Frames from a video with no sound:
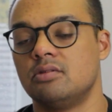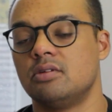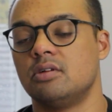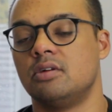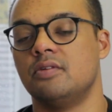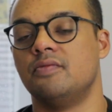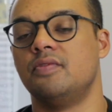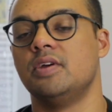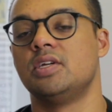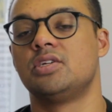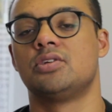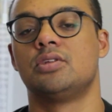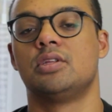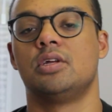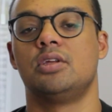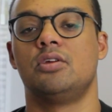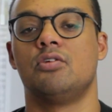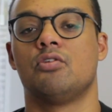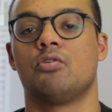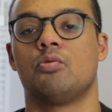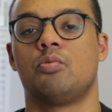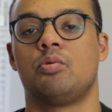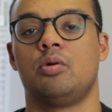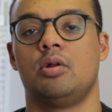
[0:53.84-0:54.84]
on the division that
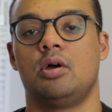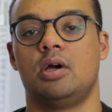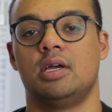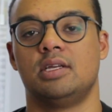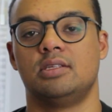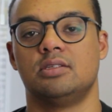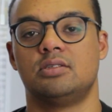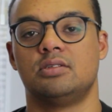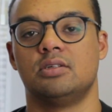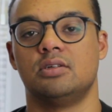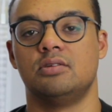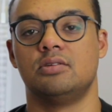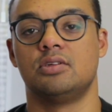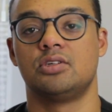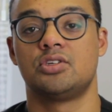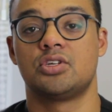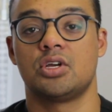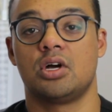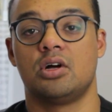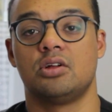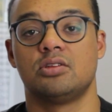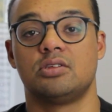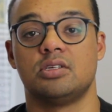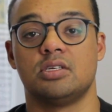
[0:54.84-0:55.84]
you're applying to, the
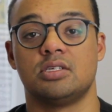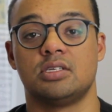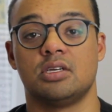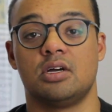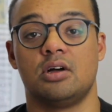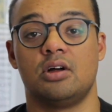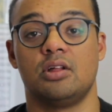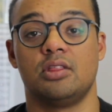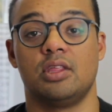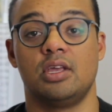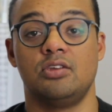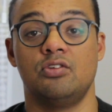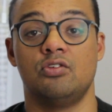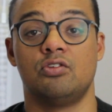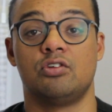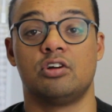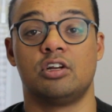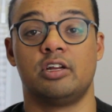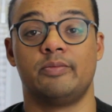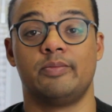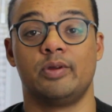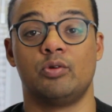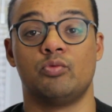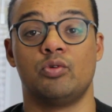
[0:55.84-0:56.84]
chances are that you're
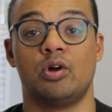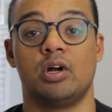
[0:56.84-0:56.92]
going to be